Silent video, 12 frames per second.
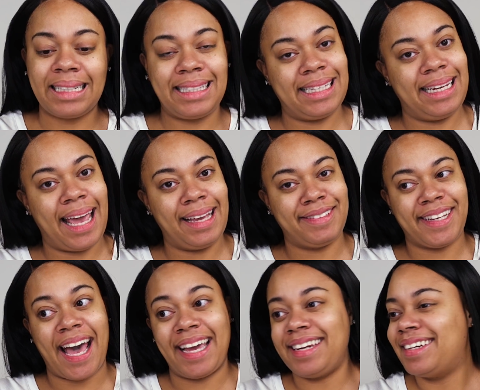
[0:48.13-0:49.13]
today,
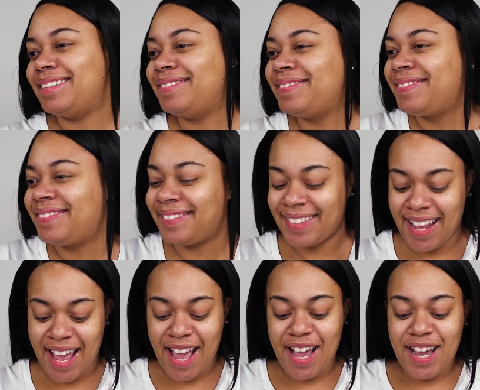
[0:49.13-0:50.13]
kind of.
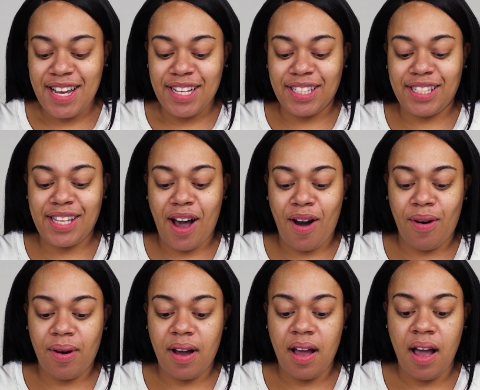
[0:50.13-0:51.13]

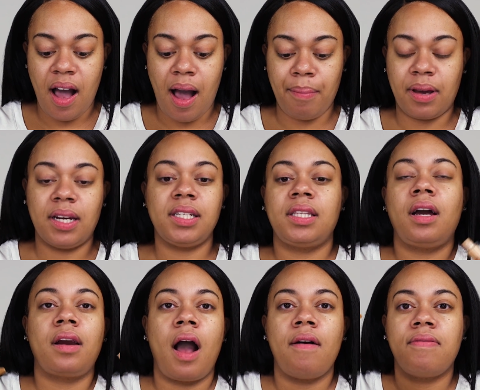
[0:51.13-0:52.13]
So I'm going to
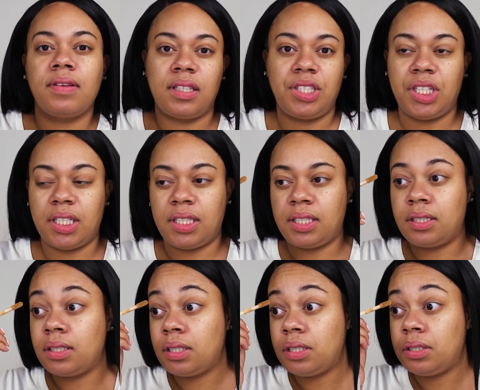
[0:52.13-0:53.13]
start off with just
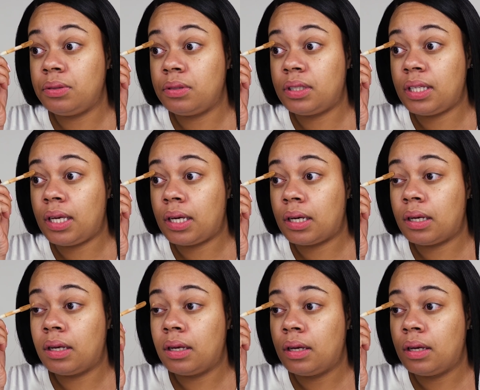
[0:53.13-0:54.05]
using